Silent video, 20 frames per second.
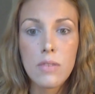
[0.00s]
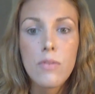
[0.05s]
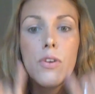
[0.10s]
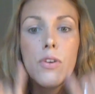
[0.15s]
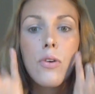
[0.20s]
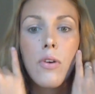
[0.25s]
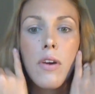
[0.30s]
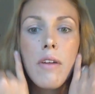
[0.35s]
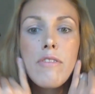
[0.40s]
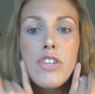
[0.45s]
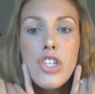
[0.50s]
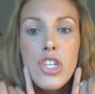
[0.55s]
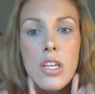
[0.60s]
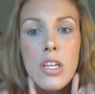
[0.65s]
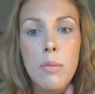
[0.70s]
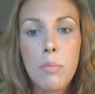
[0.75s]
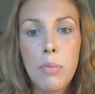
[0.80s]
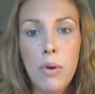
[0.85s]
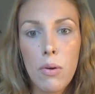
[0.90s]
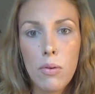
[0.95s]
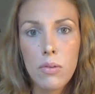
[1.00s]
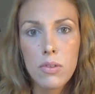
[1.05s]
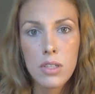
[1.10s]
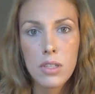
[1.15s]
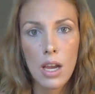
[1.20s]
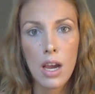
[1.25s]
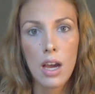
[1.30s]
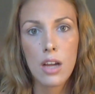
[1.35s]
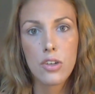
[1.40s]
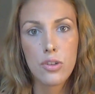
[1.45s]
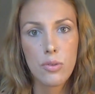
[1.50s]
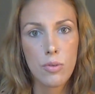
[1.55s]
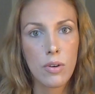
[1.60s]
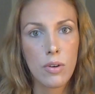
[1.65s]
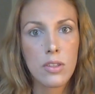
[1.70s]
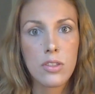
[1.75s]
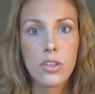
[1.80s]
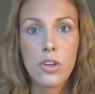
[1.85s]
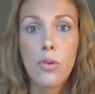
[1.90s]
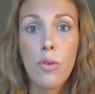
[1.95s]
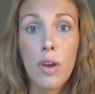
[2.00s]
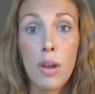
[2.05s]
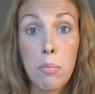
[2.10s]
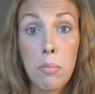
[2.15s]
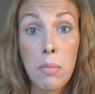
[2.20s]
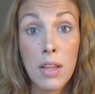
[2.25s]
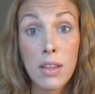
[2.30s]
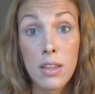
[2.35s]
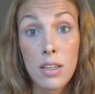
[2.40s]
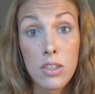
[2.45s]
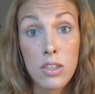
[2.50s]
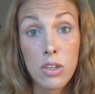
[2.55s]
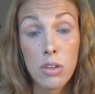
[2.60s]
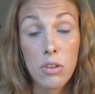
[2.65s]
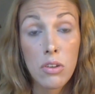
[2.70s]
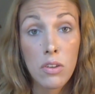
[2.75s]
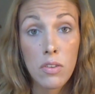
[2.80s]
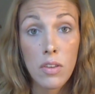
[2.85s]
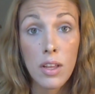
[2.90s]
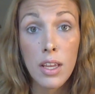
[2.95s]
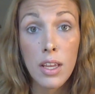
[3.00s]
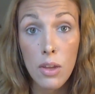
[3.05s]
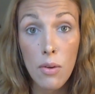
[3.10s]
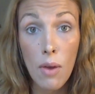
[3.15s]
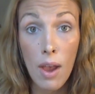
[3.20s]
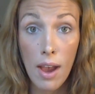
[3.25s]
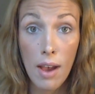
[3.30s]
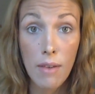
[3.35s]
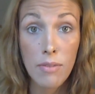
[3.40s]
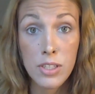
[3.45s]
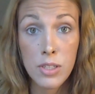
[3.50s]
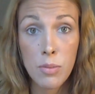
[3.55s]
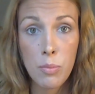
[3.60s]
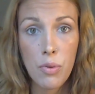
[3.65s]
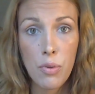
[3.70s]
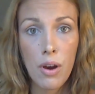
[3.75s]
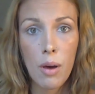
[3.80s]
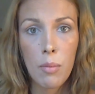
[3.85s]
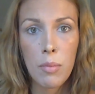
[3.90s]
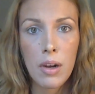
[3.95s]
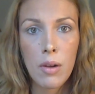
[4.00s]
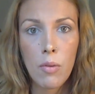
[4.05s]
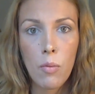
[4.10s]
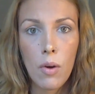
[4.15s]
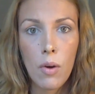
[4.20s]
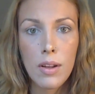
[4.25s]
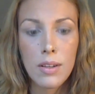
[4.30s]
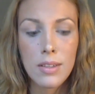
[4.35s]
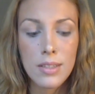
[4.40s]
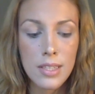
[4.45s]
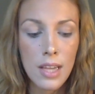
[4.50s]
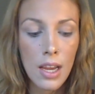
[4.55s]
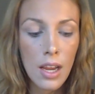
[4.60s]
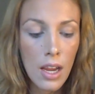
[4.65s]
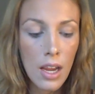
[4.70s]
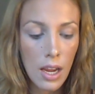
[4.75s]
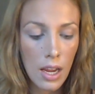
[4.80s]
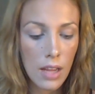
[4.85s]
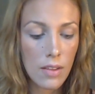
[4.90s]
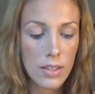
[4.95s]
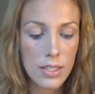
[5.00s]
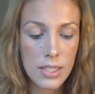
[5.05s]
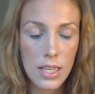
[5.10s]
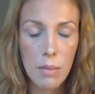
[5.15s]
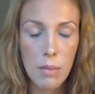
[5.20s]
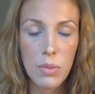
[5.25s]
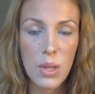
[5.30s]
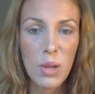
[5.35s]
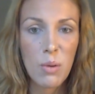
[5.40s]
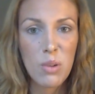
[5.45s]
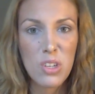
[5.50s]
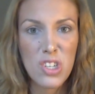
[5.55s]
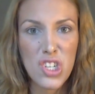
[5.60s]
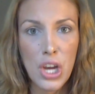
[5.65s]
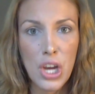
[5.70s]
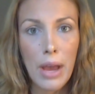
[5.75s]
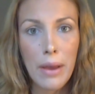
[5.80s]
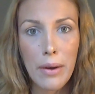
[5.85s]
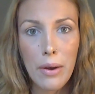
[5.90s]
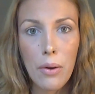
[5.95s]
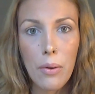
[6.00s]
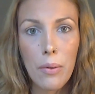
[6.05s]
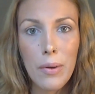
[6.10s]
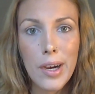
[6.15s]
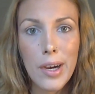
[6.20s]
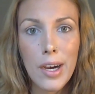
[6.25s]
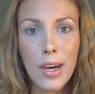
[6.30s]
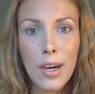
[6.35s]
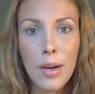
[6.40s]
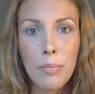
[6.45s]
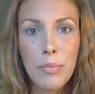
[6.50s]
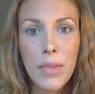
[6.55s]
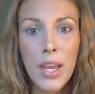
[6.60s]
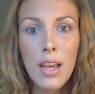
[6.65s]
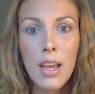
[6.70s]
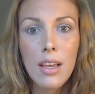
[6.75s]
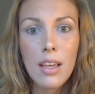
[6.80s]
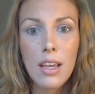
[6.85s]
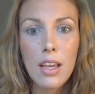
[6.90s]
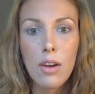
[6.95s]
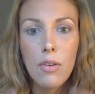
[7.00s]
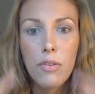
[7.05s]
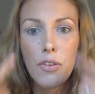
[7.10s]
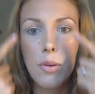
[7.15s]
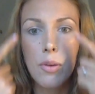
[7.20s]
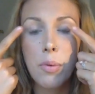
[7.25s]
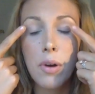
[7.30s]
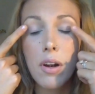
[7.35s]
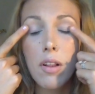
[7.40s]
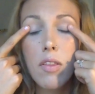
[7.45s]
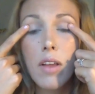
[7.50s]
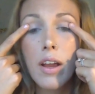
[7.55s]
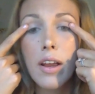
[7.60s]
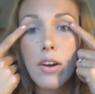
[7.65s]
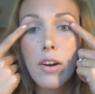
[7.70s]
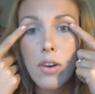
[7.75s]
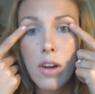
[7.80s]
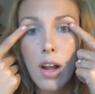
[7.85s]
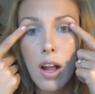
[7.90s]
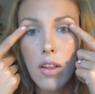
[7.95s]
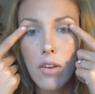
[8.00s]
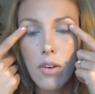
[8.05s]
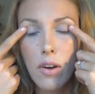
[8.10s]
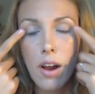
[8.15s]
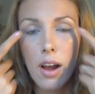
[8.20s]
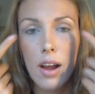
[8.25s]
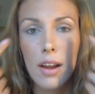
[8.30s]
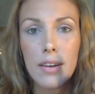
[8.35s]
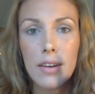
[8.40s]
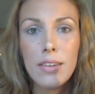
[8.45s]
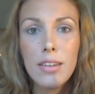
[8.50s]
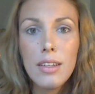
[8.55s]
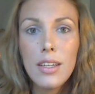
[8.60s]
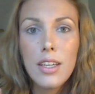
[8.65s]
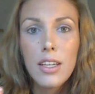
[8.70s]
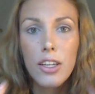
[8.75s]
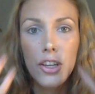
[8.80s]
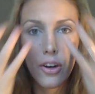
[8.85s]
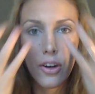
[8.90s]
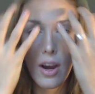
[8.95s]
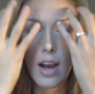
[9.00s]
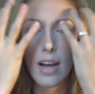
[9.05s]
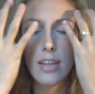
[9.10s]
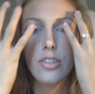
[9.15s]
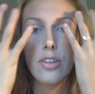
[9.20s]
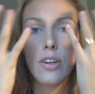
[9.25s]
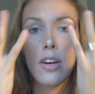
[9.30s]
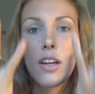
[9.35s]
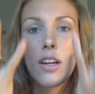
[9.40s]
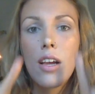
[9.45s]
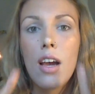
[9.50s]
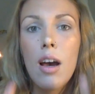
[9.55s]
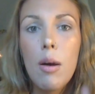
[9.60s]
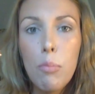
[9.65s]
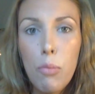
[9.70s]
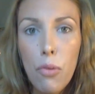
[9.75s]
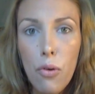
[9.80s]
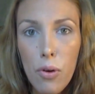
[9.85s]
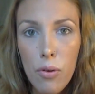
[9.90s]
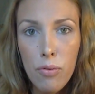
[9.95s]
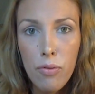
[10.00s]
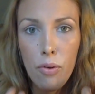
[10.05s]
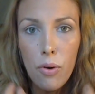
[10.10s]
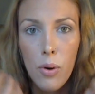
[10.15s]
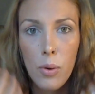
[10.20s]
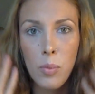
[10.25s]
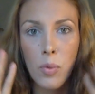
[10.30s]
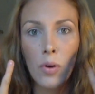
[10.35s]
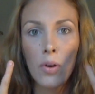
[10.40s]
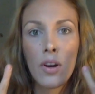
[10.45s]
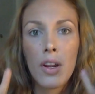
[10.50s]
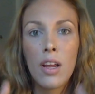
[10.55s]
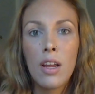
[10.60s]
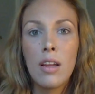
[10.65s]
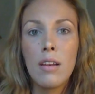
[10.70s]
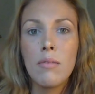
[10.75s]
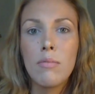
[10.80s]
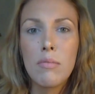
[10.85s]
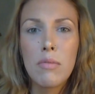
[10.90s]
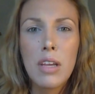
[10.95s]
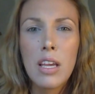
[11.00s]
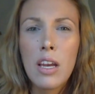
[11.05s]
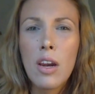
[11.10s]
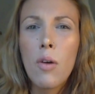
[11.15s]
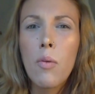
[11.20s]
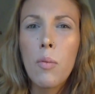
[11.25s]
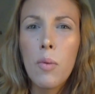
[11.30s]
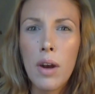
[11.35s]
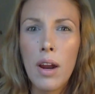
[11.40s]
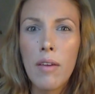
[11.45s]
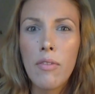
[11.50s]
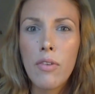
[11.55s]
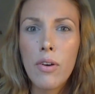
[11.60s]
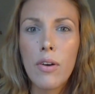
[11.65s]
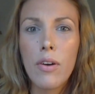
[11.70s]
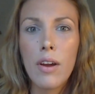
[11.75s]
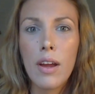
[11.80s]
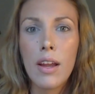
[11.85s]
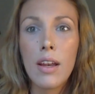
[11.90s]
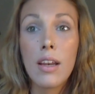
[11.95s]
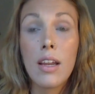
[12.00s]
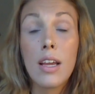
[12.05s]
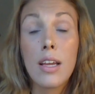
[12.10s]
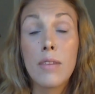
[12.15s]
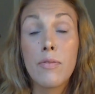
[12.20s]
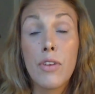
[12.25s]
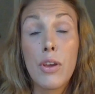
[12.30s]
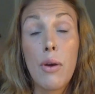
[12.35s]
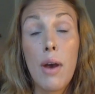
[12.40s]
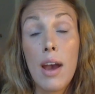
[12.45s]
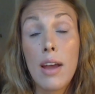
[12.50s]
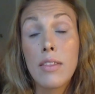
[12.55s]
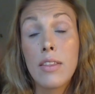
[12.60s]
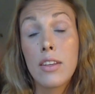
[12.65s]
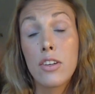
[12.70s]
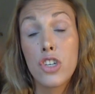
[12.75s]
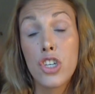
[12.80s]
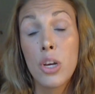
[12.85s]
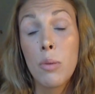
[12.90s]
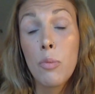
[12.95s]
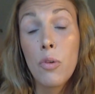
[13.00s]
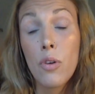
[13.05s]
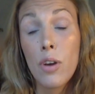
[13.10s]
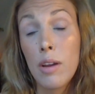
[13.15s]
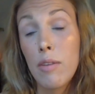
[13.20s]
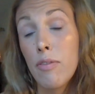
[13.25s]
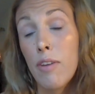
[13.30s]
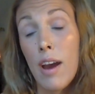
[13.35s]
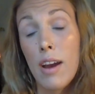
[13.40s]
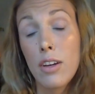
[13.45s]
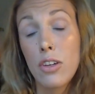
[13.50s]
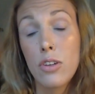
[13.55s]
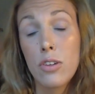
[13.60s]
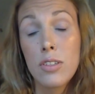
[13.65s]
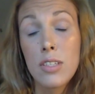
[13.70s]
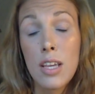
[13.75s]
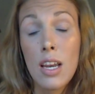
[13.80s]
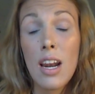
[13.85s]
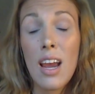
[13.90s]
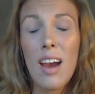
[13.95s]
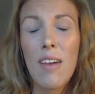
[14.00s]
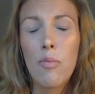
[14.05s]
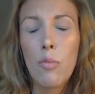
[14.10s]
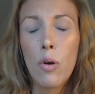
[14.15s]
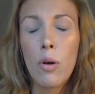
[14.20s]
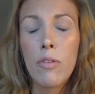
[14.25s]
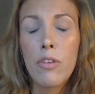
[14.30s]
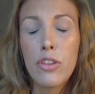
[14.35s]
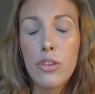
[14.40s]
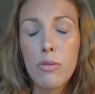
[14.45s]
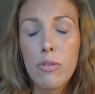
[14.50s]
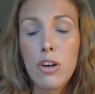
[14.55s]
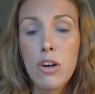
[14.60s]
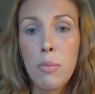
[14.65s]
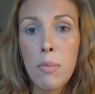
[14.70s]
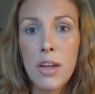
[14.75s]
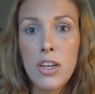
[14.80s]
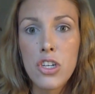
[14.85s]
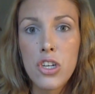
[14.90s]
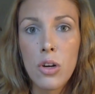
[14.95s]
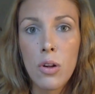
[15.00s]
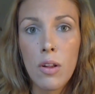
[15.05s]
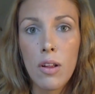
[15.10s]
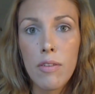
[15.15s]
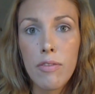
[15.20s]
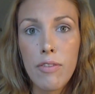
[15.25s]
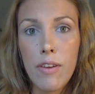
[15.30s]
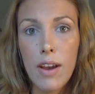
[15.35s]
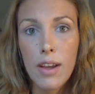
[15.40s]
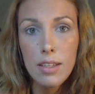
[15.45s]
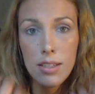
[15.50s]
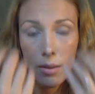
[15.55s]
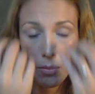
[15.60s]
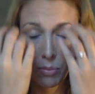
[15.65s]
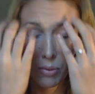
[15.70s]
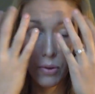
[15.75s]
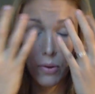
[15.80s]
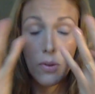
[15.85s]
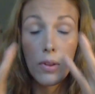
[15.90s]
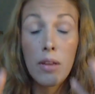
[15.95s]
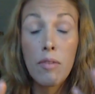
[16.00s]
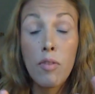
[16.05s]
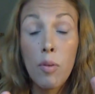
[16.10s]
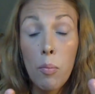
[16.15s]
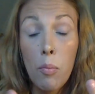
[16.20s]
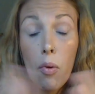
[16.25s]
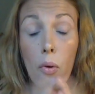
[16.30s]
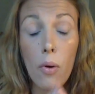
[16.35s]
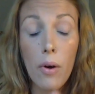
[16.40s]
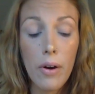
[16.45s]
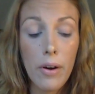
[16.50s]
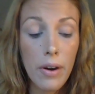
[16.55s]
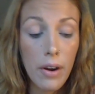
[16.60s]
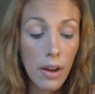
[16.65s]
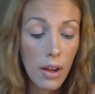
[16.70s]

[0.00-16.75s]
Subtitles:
If you don't have cheekbones, contouring is a great method to look like you have some prominent ones. And the same thing with shadow. If you put a lighter color on, your eyes are going to come more forward and, whatever. And if you add the shimmery factor, it's going to have more of a three-dimensional effect and pull even more.